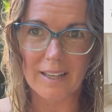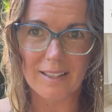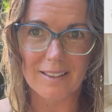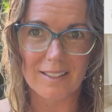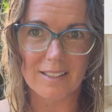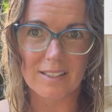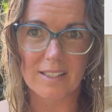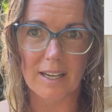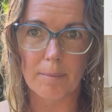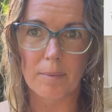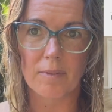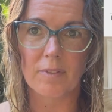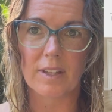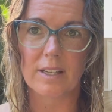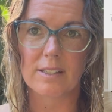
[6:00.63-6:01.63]
in these
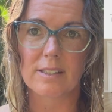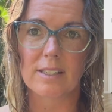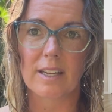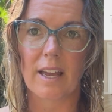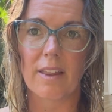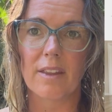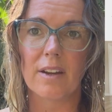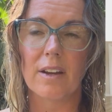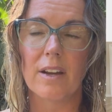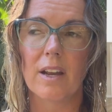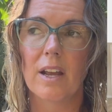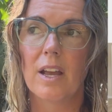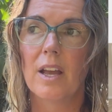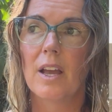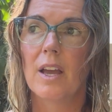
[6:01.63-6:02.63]
type of things together,
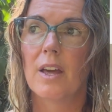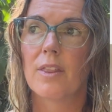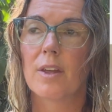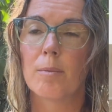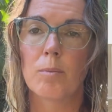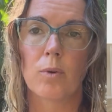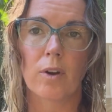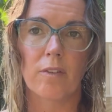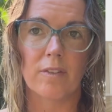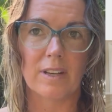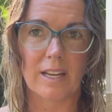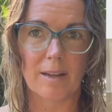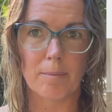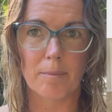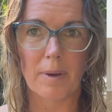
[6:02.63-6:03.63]
the more of
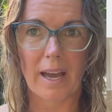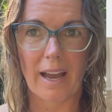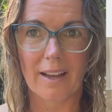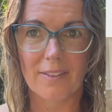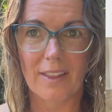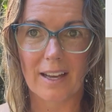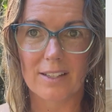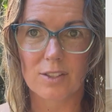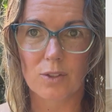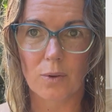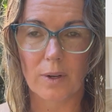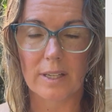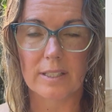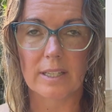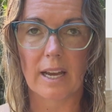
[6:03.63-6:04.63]
an impact that's
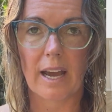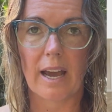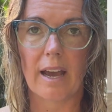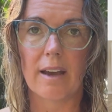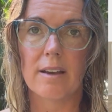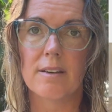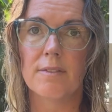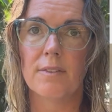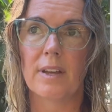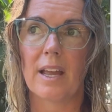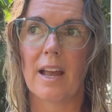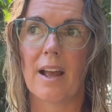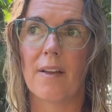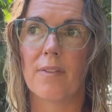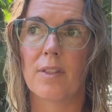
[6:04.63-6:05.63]
going to have,
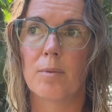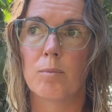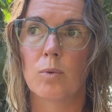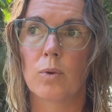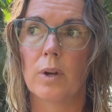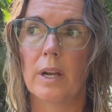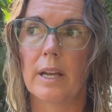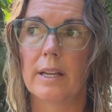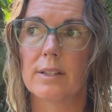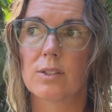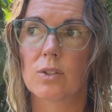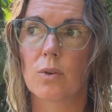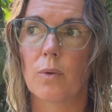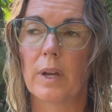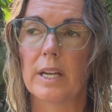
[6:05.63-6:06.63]
and the more
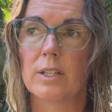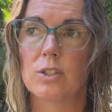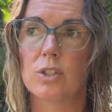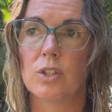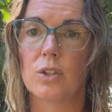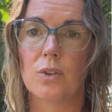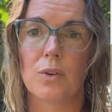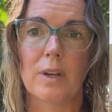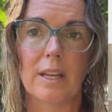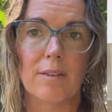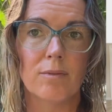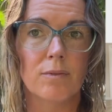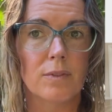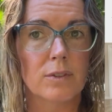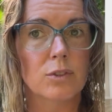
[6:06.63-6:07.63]
it's going to
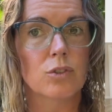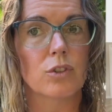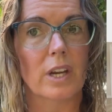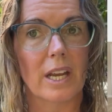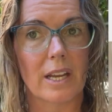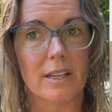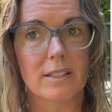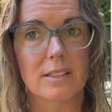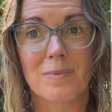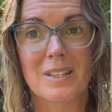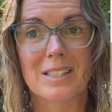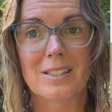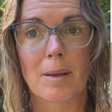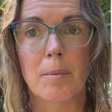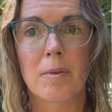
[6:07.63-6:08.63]
infiltrate
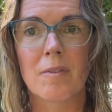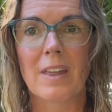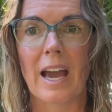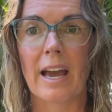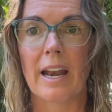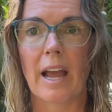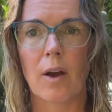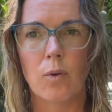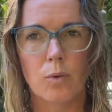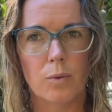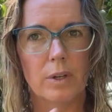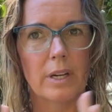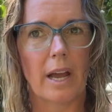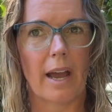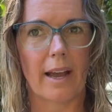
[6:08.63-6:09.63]
some of that
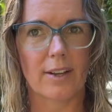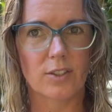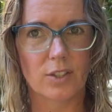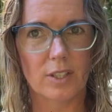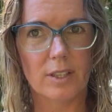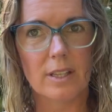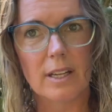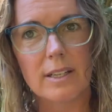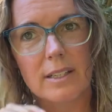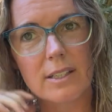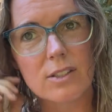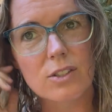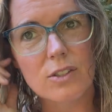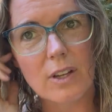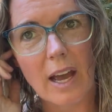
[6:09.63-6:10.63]
outward action that
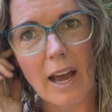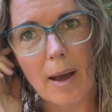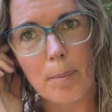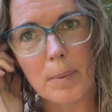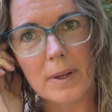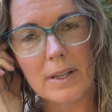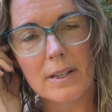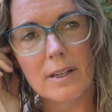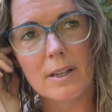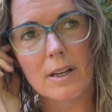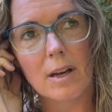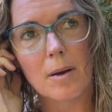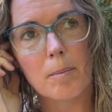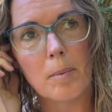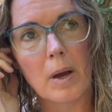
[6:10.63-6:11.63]
needs to
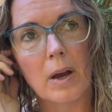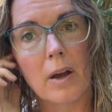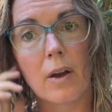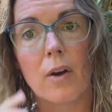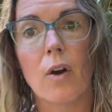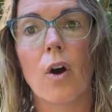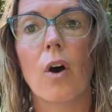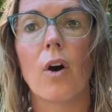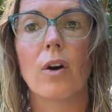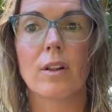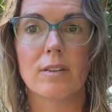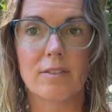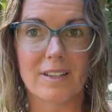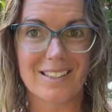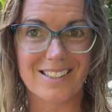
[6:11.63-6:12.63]
happen among
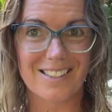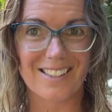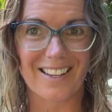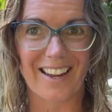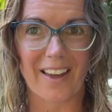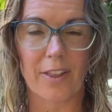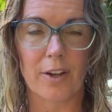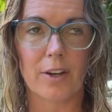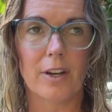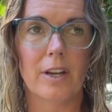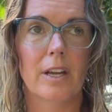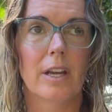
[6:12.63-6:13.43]
all of us together.